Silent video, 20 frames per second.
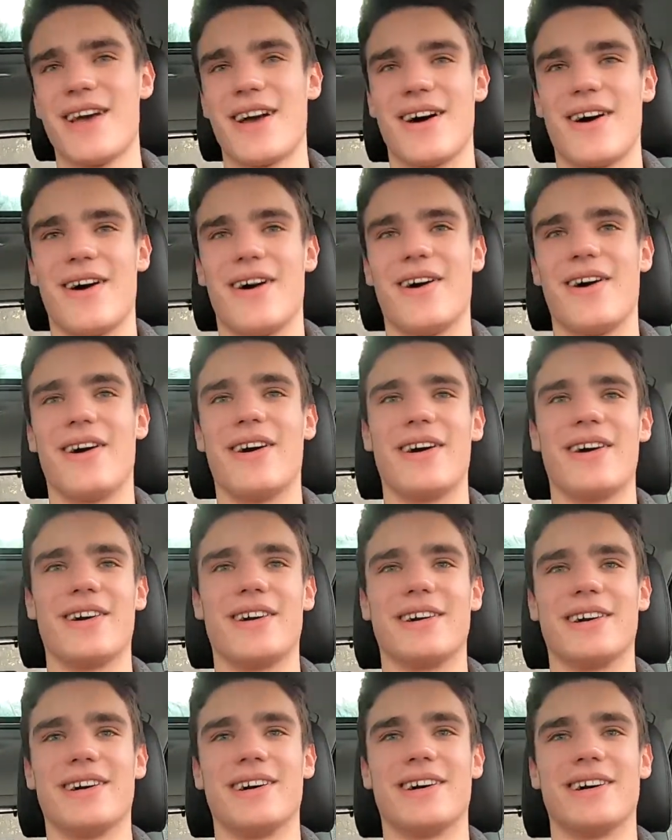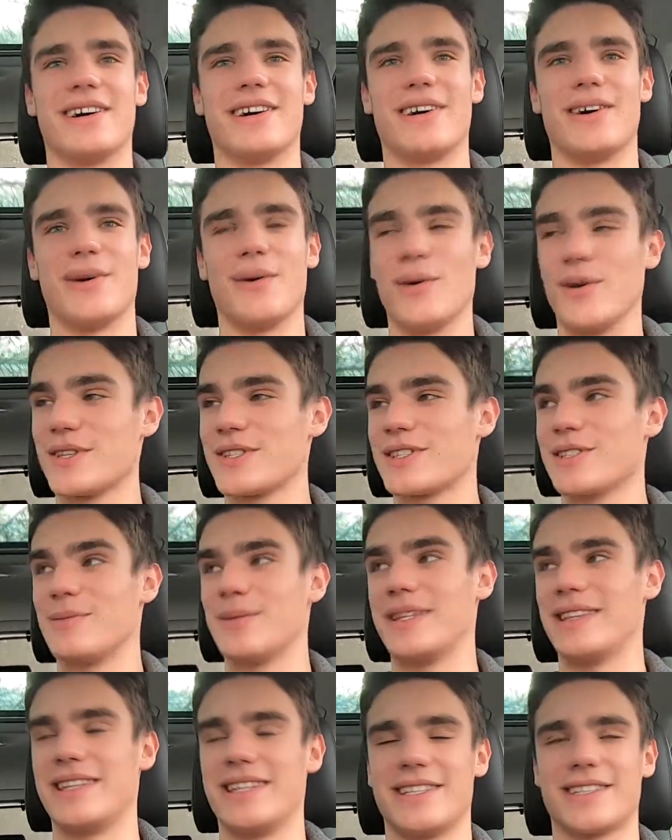are awesome
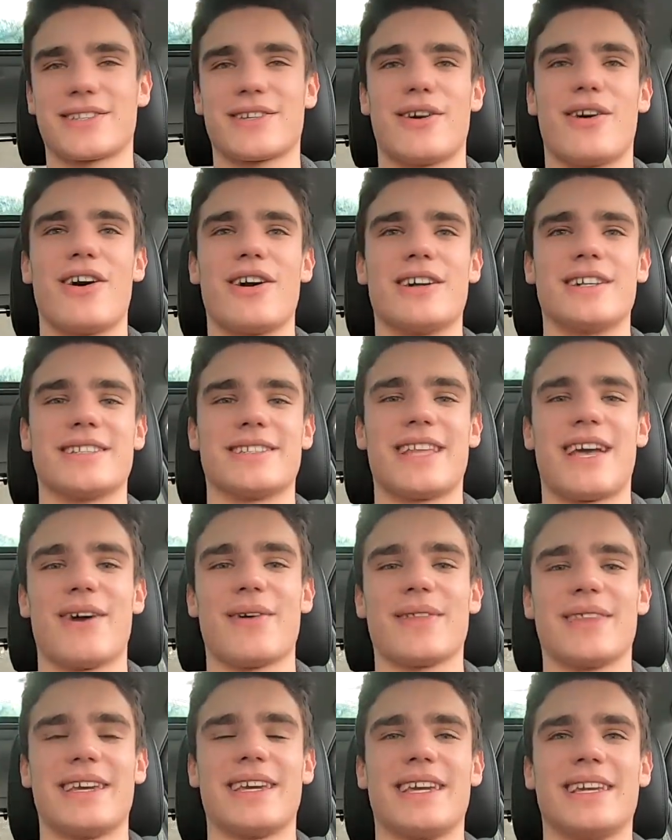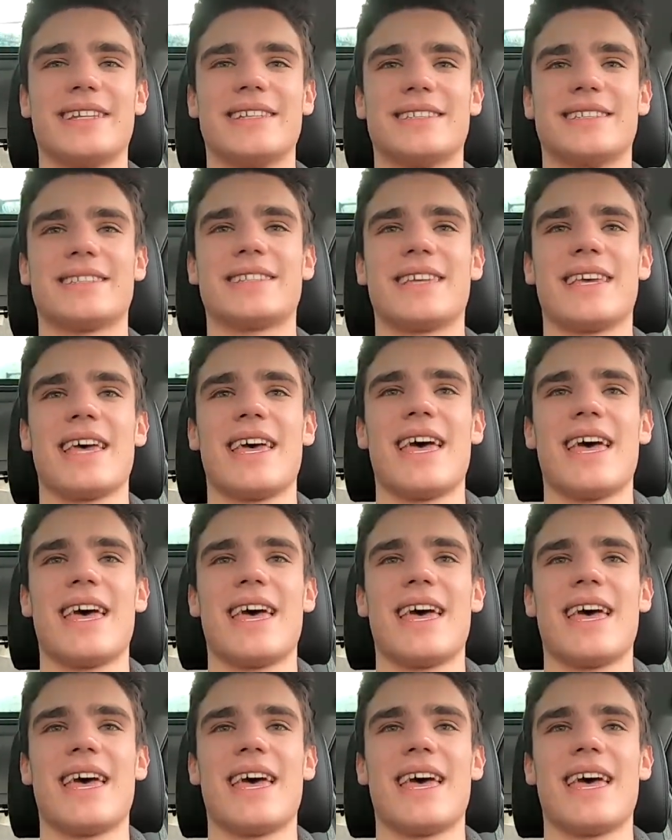in these cars nowadays.